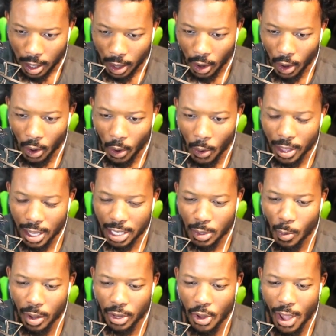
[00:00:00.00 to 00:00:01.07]
Oh, this
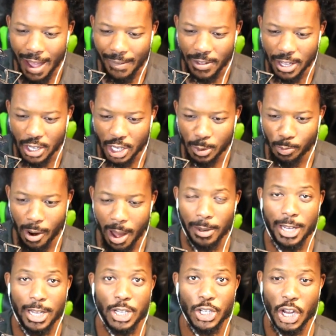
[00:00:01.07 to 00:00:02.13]
one you have to just
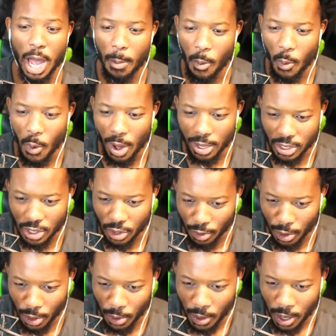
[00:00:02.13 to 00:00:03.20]
probably jump once
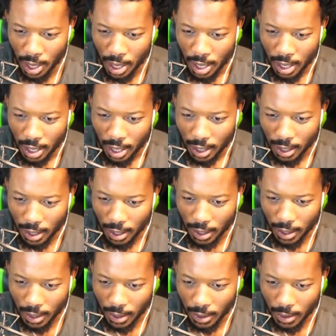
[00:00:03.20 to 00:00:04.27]
through.
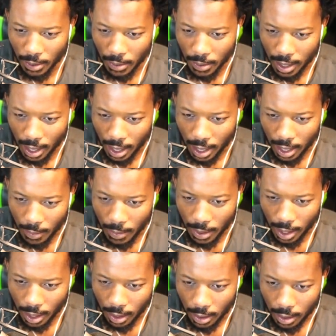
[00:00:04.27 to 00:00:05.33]
Okay, here we
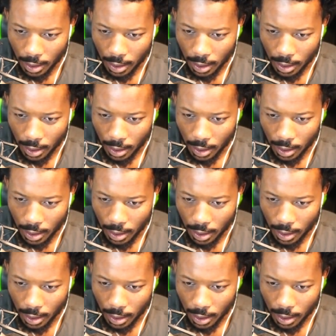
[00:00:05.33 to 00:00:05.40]
go.